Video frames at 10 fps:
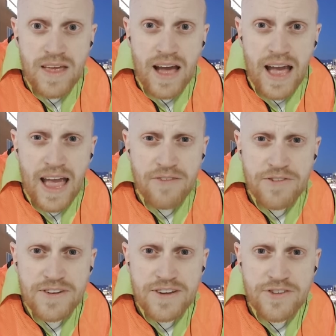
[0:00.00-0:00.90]
I have
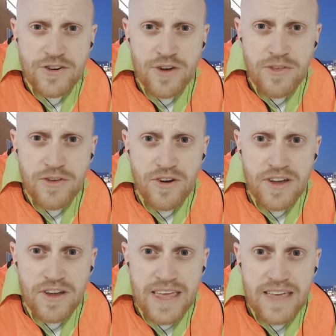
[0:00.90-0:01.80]
to disagree with you a
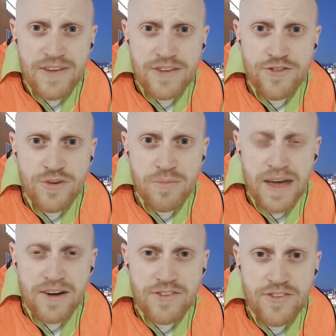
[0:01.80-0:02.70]
little. EVs do
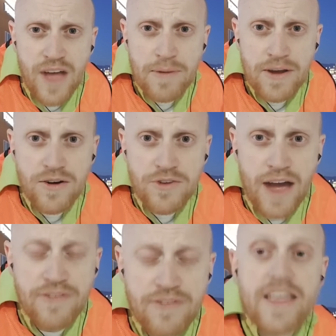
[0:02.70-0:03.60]
better in stop and go
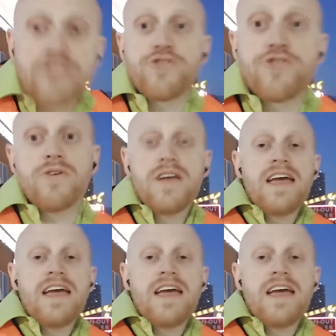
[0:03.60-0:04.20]
traffic. That's true.